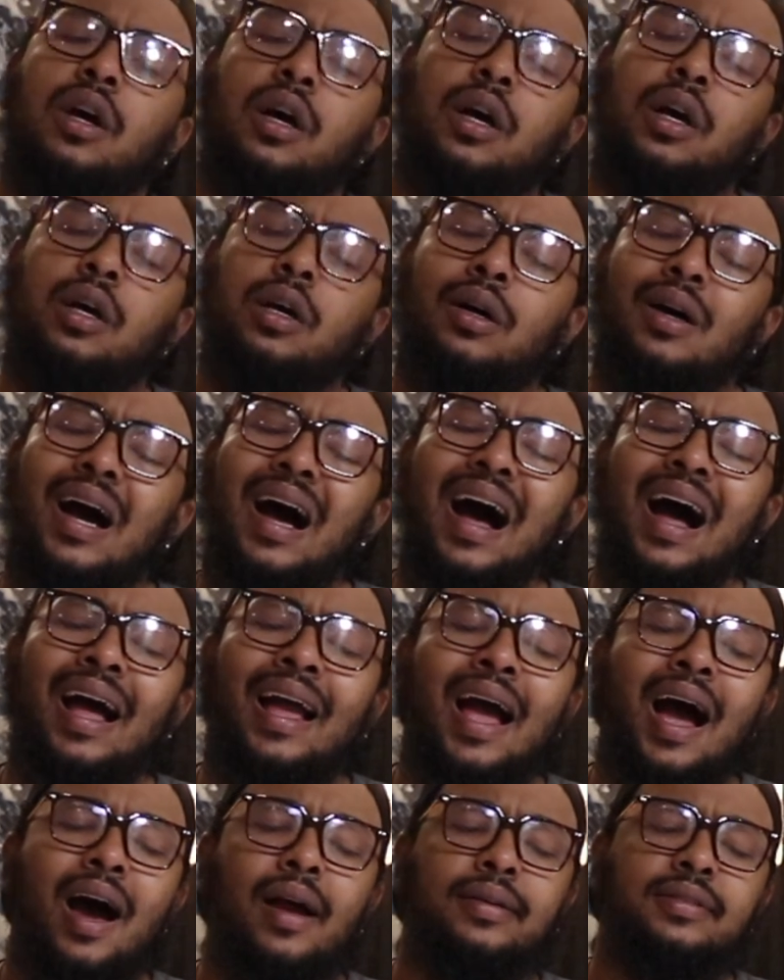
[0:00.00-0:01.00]

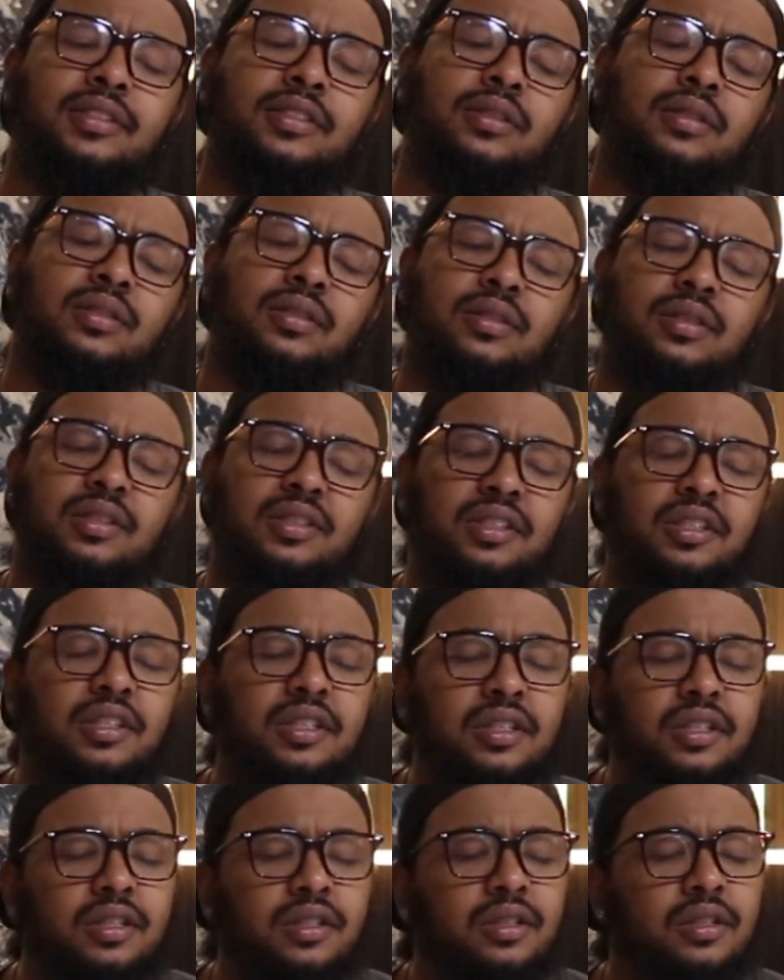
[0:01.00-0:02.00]
I honestly
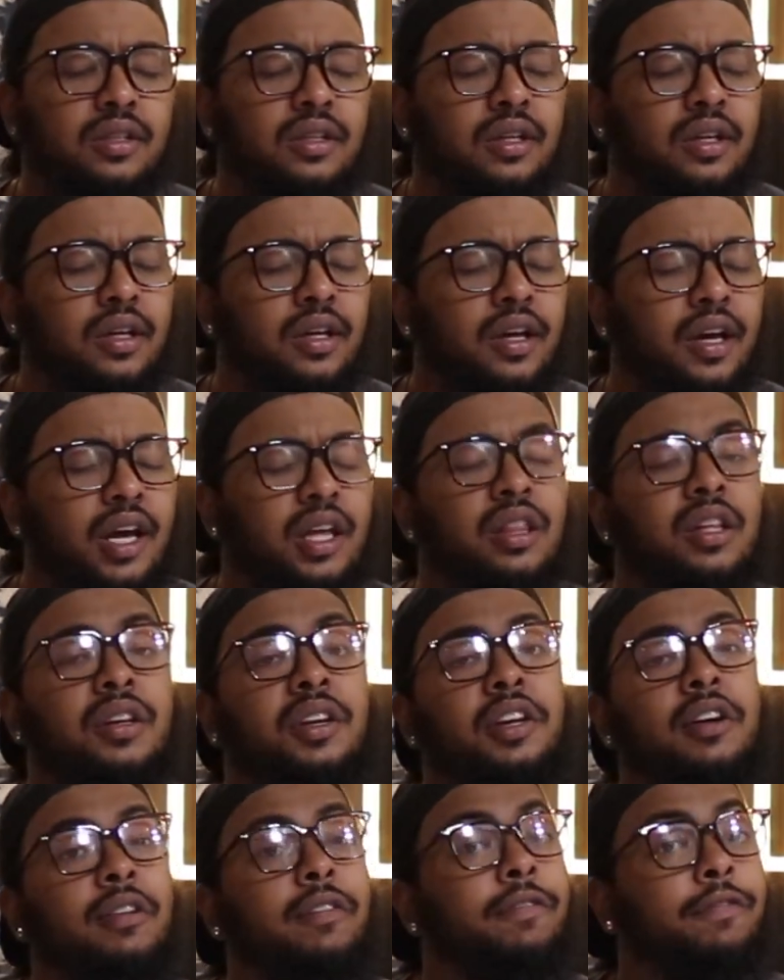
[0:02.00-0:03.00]
see in the
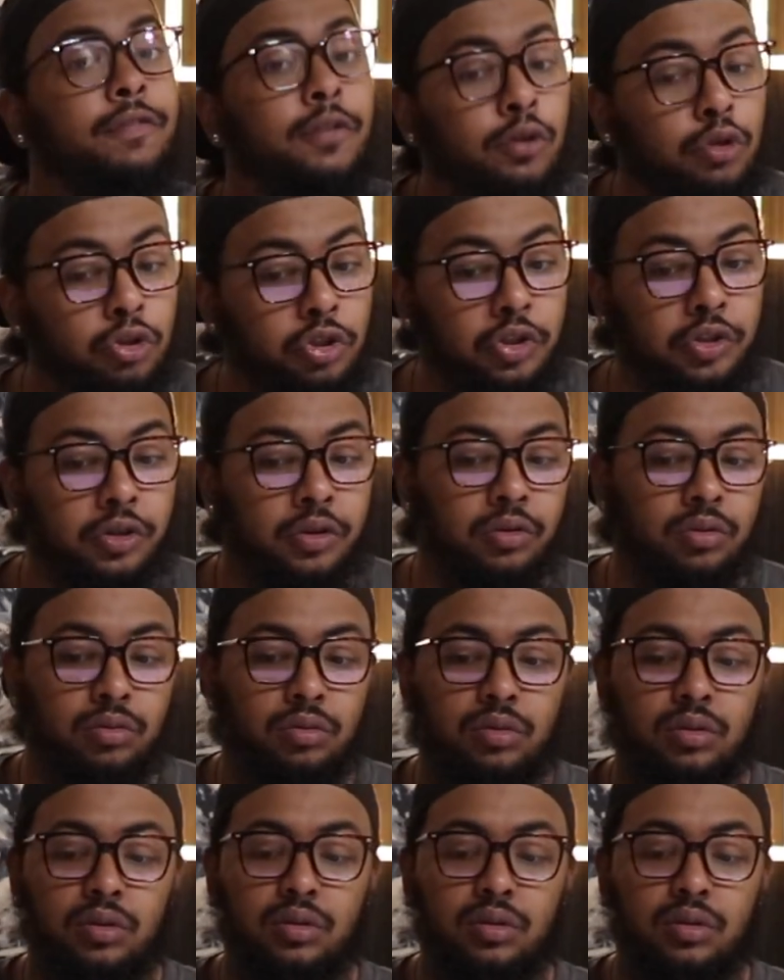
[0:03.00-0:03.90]
near future,